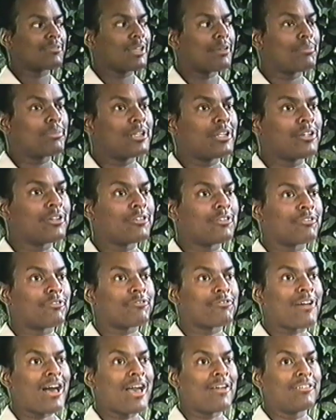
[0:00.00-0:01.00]
I've been here
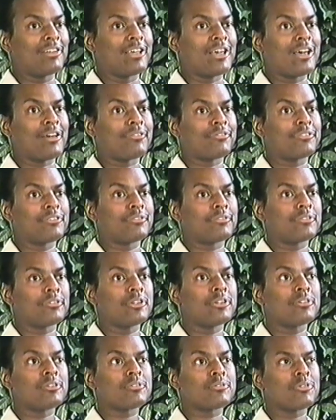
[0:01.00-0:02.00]
five and a half
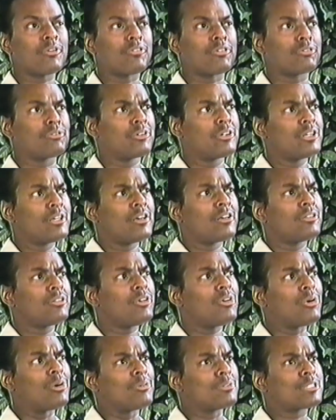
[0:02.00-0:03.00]
years. So.
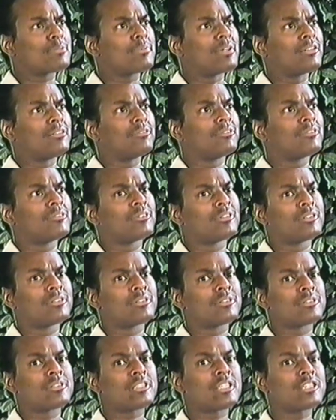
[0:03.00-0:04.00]
Mm-hmm. No, it's been
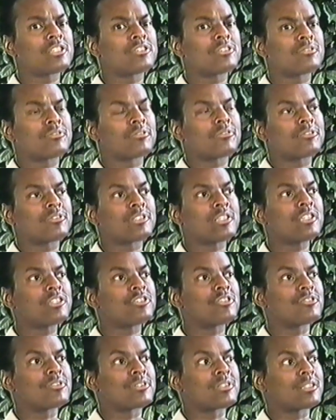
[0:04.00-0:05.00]
six six
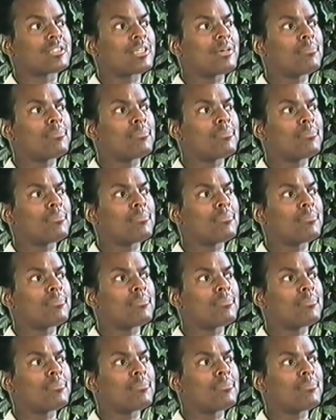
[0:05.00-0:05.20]
years this